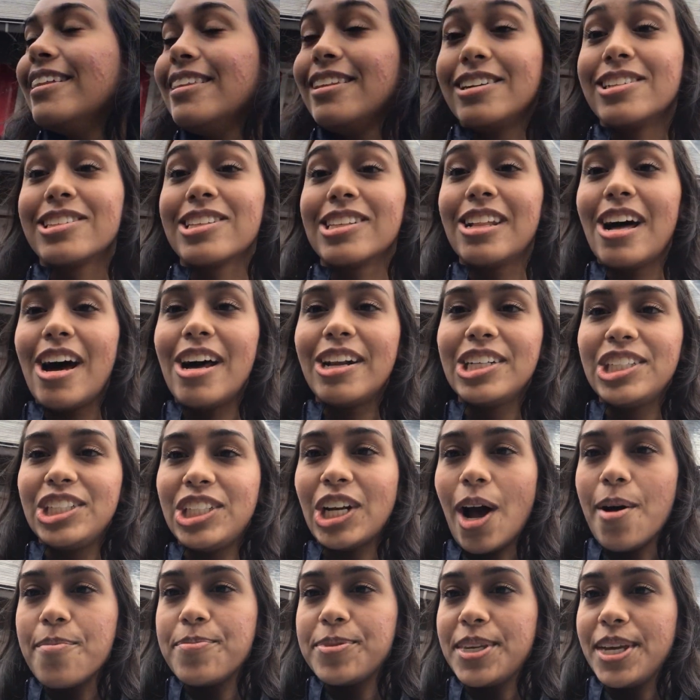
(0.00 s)
There's a lot of
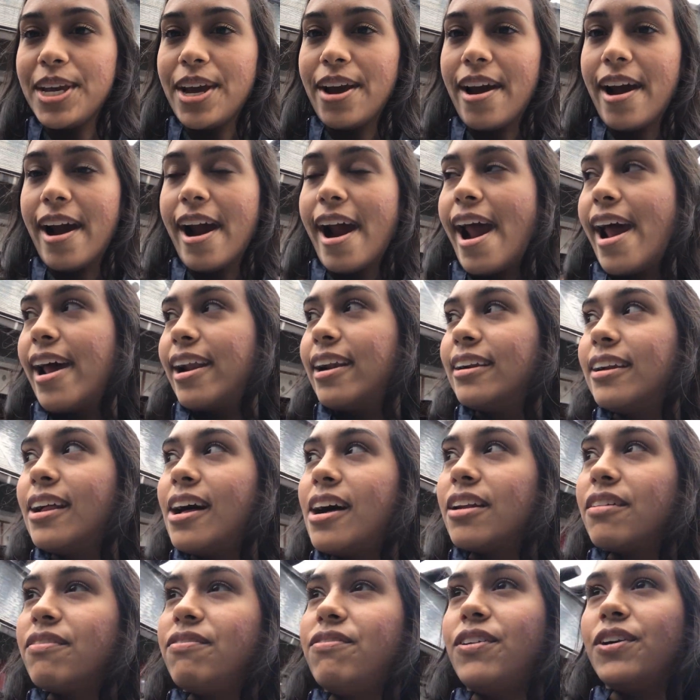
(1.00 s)
shops here and a
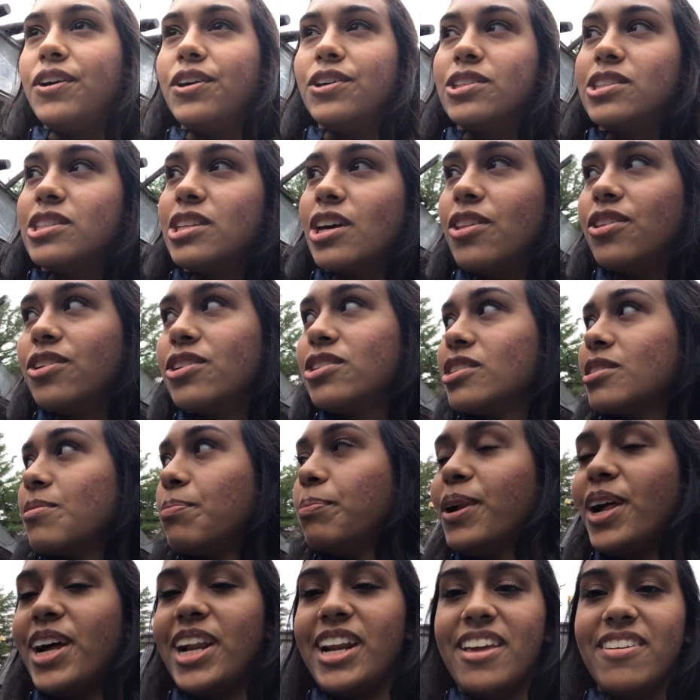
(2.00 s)
lot of food, so there's
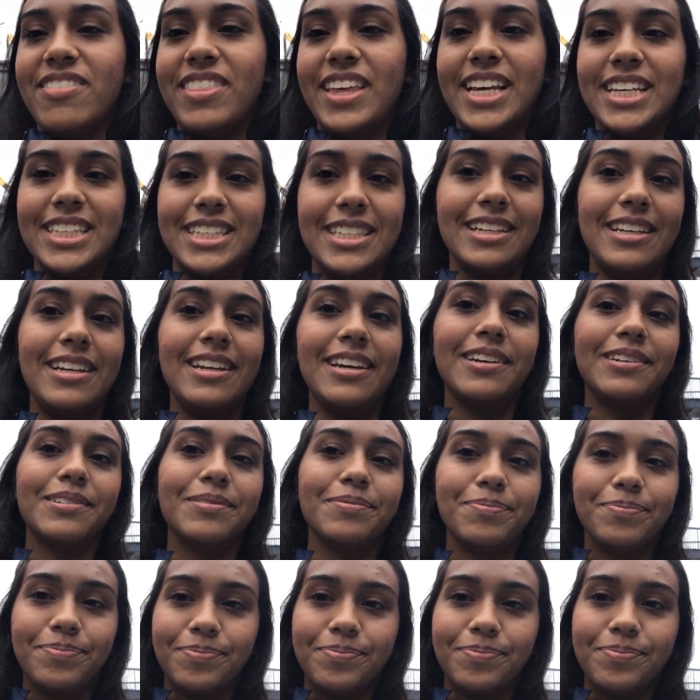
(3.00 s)
plenty of things to do.